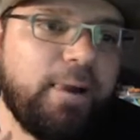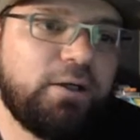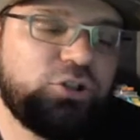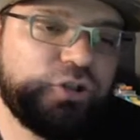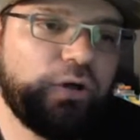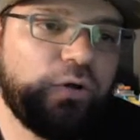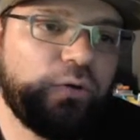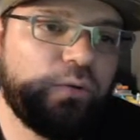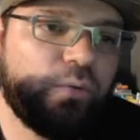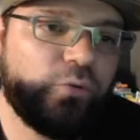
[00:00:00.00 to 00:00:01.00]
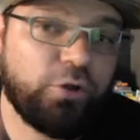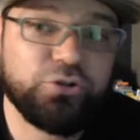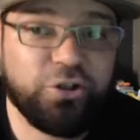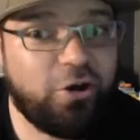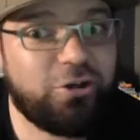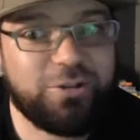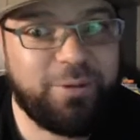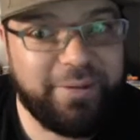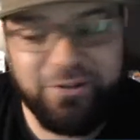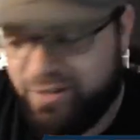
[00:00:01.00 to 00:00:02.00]
So those are the cards I'm going
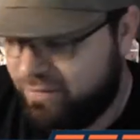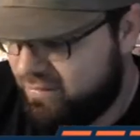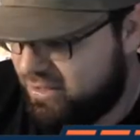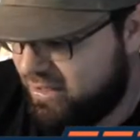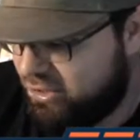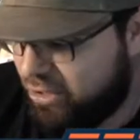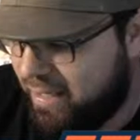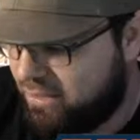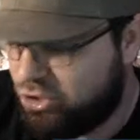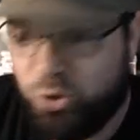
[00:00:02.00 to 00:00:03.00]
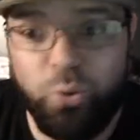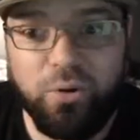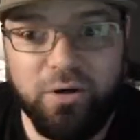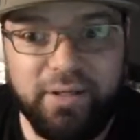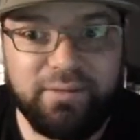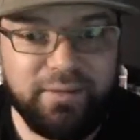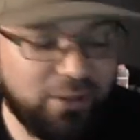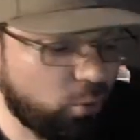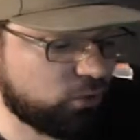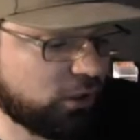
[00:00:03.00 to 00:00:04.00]
to be looking to try to score and
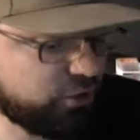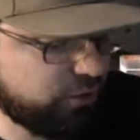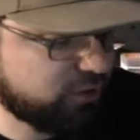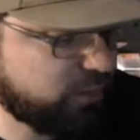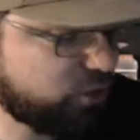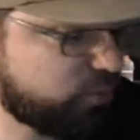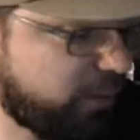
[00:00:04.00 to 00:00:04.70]
hold on to as much as